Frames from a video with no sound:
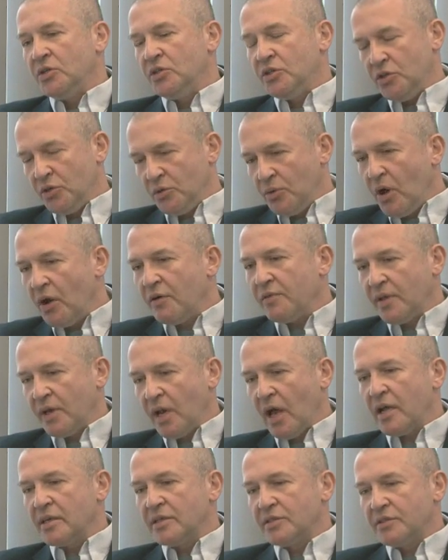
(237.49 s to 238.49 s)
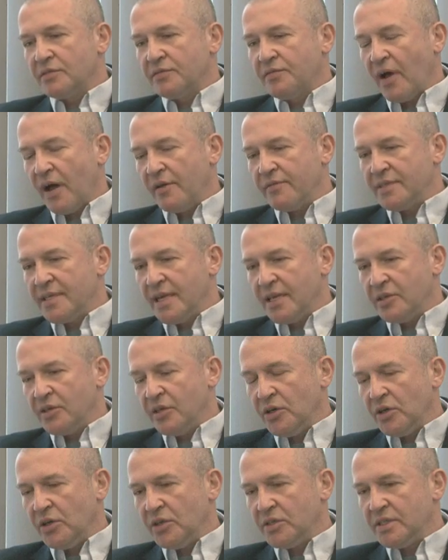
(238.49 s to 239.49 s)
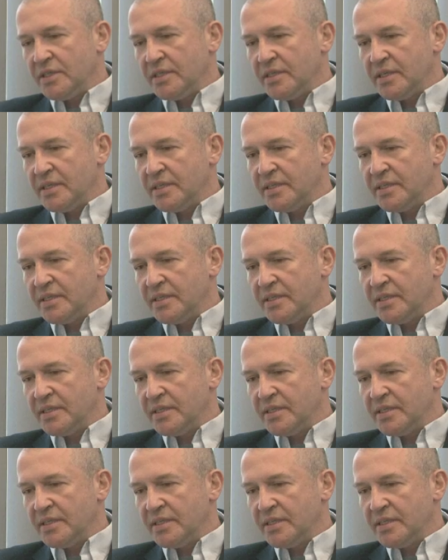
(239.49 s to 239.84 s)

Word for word: do over the last five or ten years is,